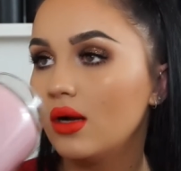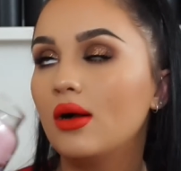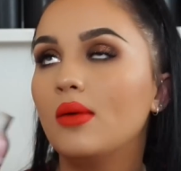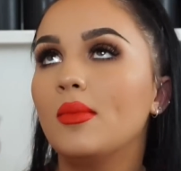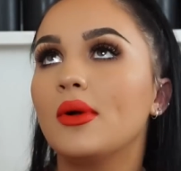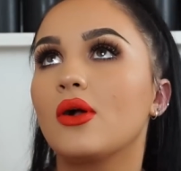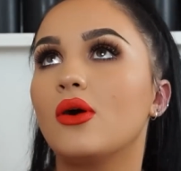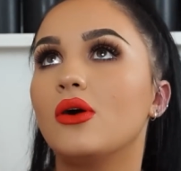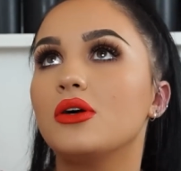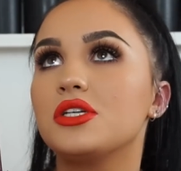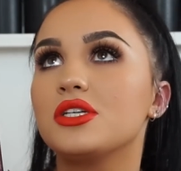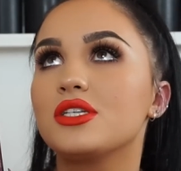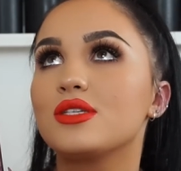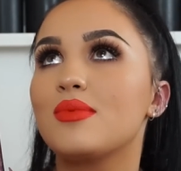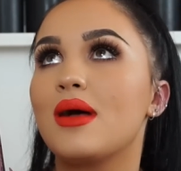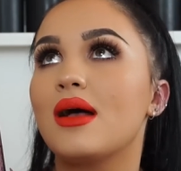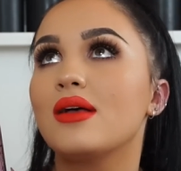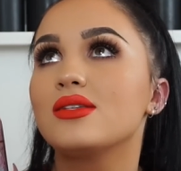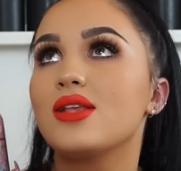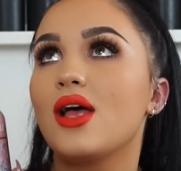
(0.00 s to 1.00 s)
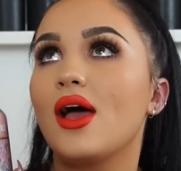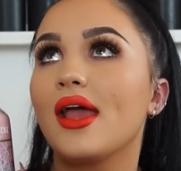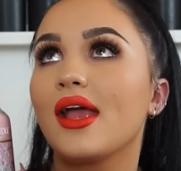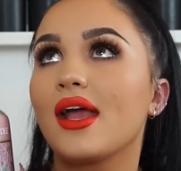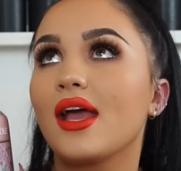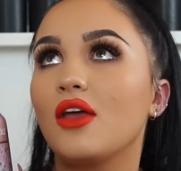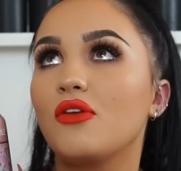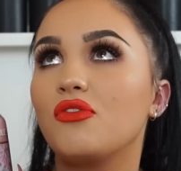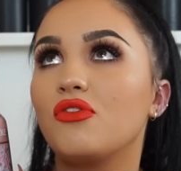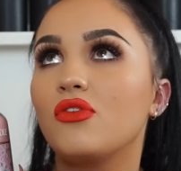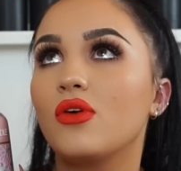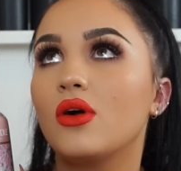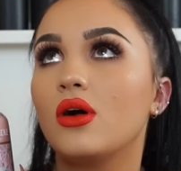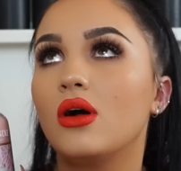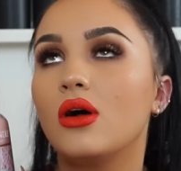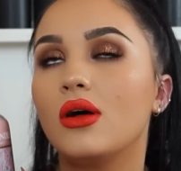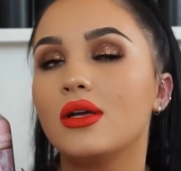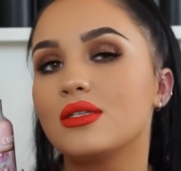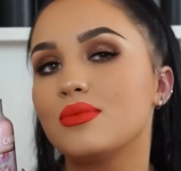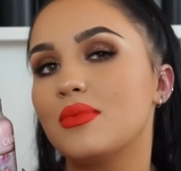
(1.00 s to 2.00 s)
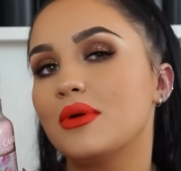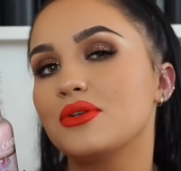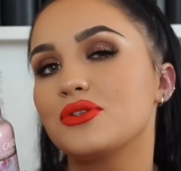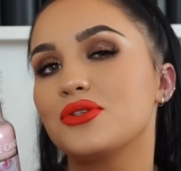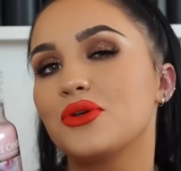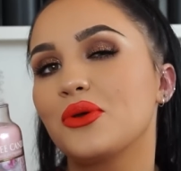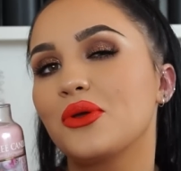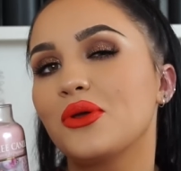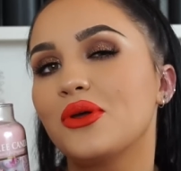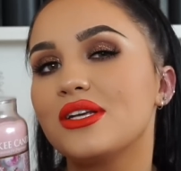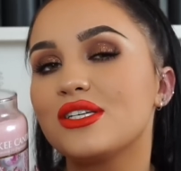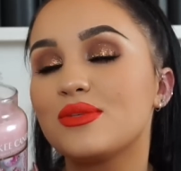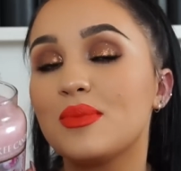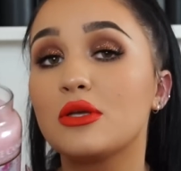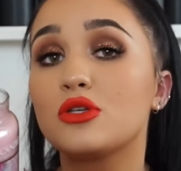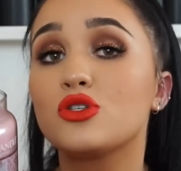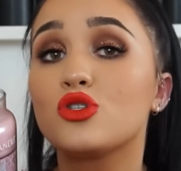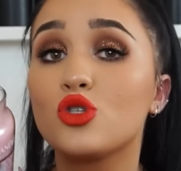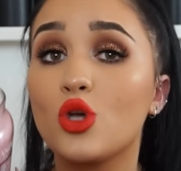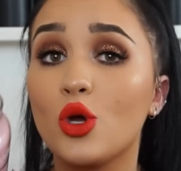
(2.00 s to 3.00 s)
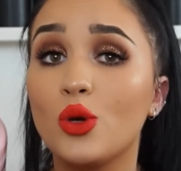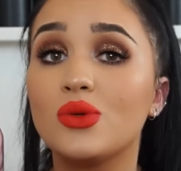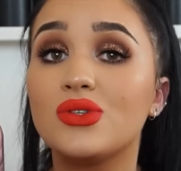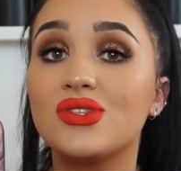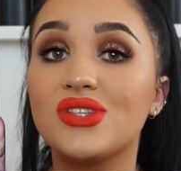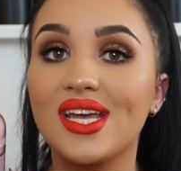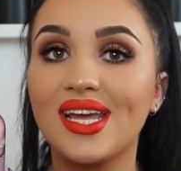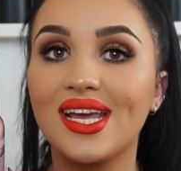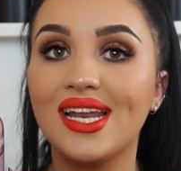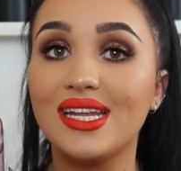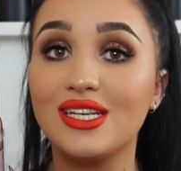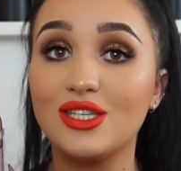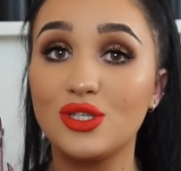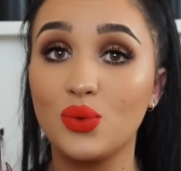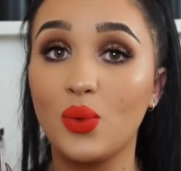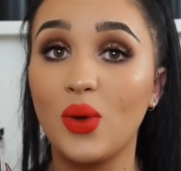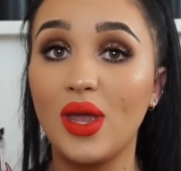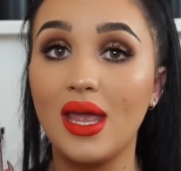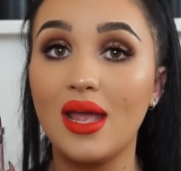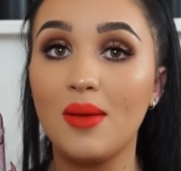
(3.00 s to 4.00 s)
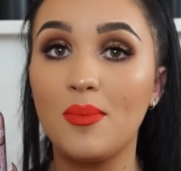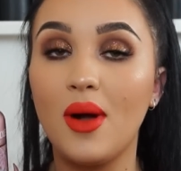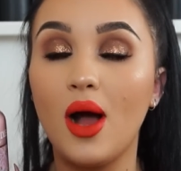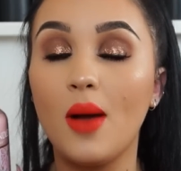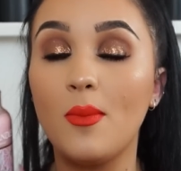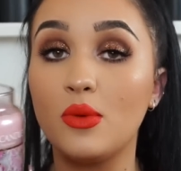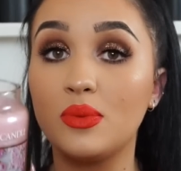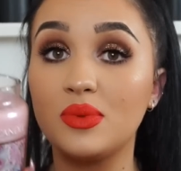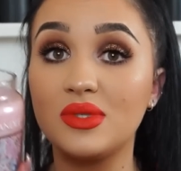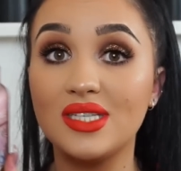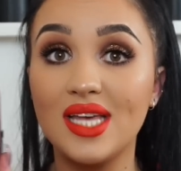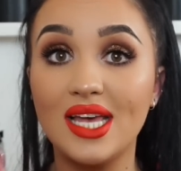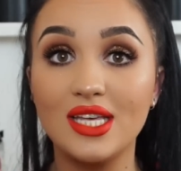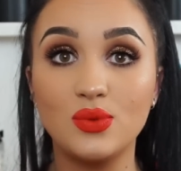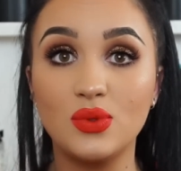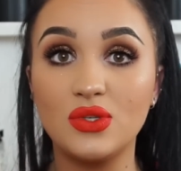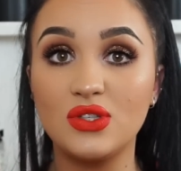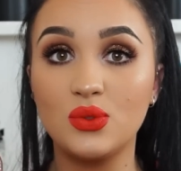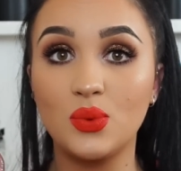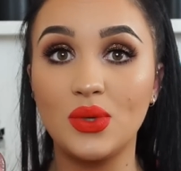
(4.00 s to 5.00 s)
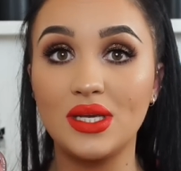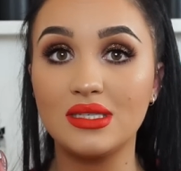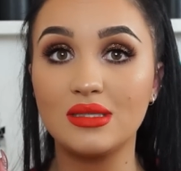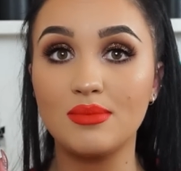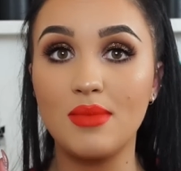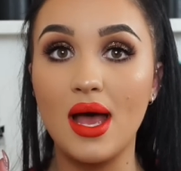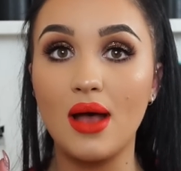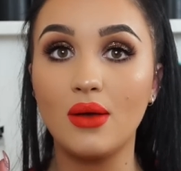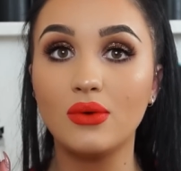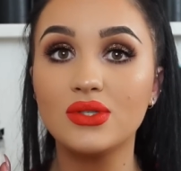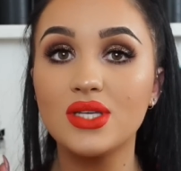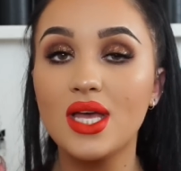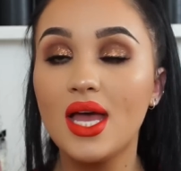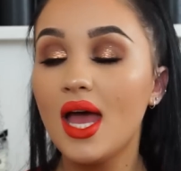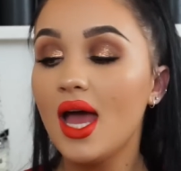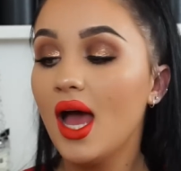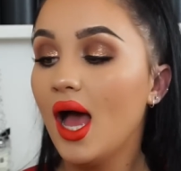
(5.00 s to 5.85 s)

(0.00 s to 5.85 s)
Oh my gosh, it smells like, it smells so good. It smells so sickly sweet, but I'm obsessed with sweet smells.